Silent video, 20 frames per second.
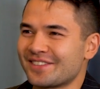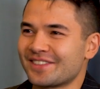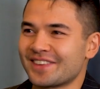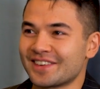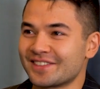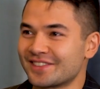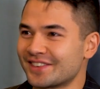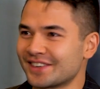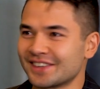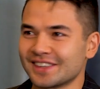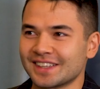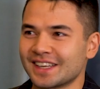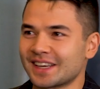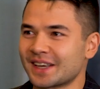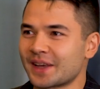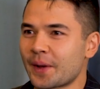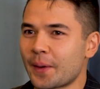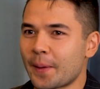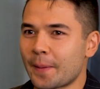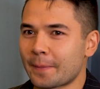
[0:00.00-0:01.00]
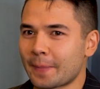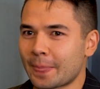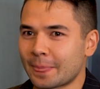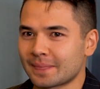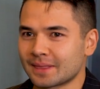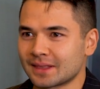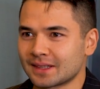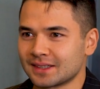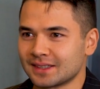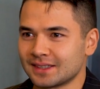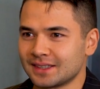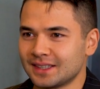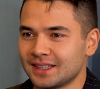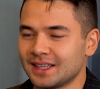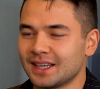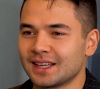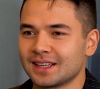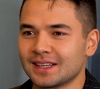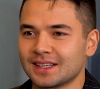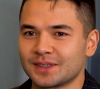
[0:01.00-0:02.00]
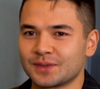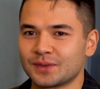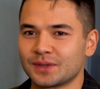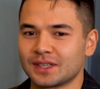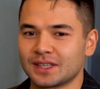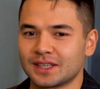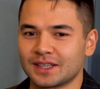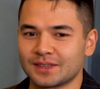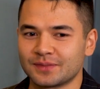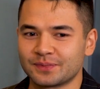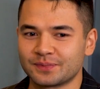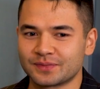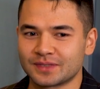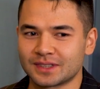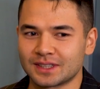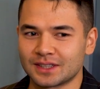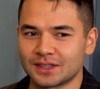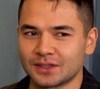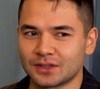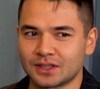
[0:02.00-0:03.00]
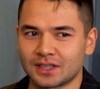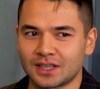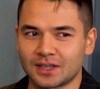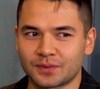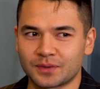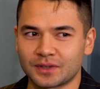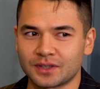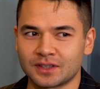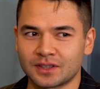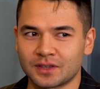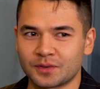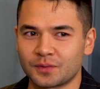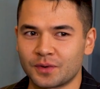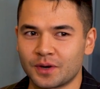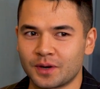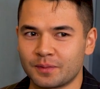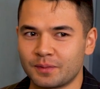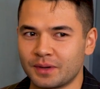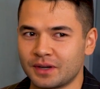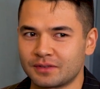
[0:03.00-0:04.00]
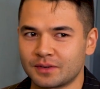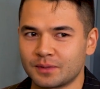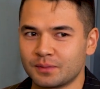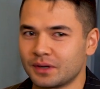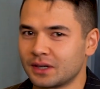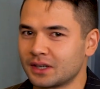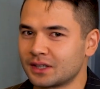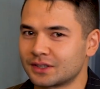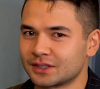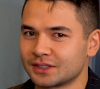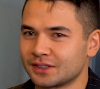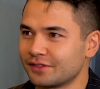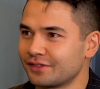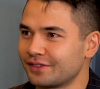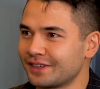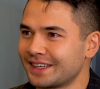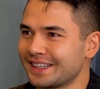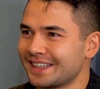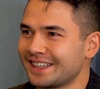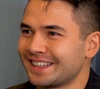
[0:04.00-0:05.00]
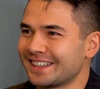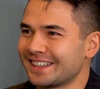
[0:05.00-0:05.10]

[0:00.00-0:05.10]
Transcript: people were like, yeah, like we looked like we're gonna rob everybody or something.